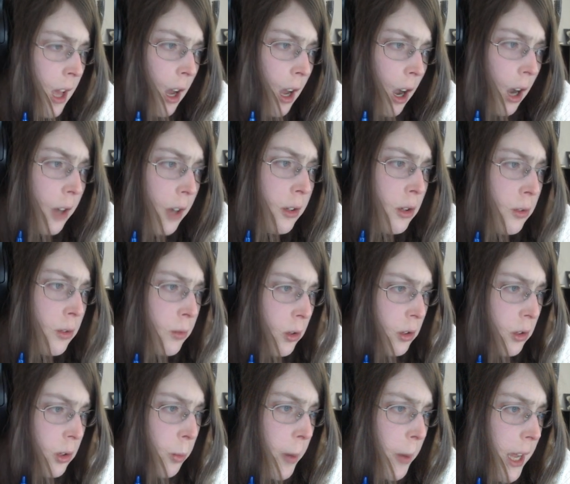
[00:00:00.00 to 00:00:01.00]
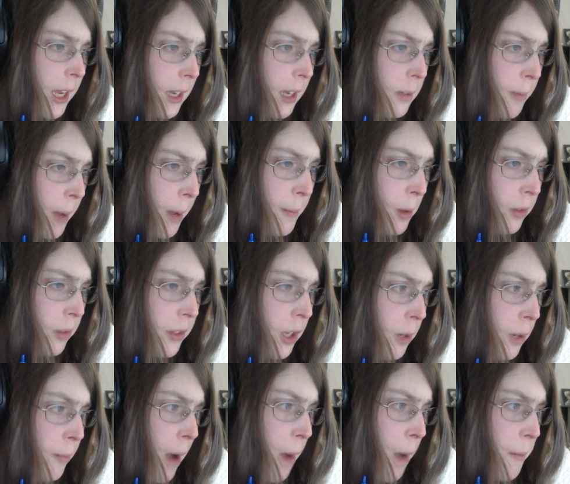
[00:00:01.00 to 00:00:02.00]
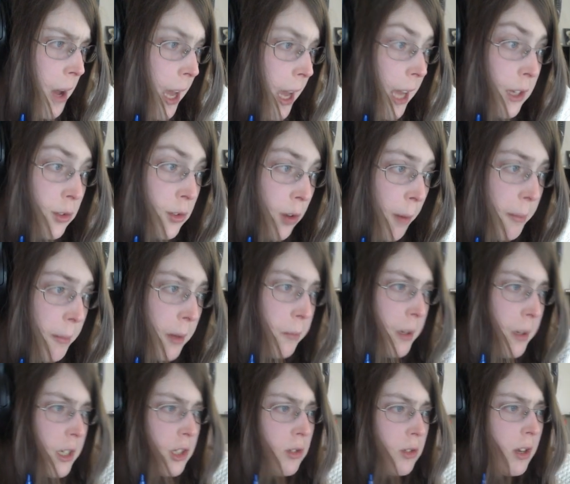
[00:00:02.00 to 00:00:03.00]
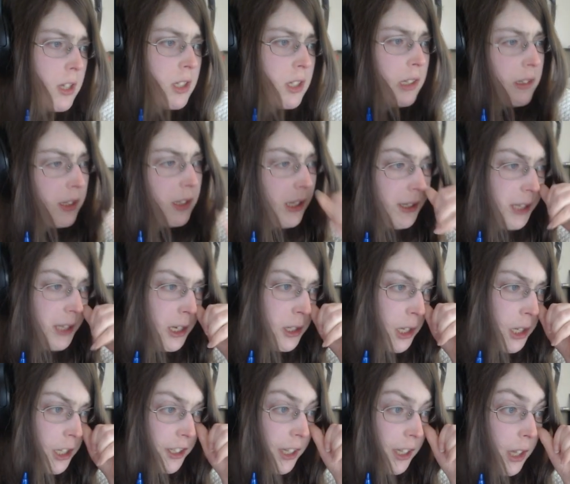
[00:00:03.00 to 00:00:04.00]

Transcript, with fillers: Under the rules weakened by both the Obama and Trump administration's decisions,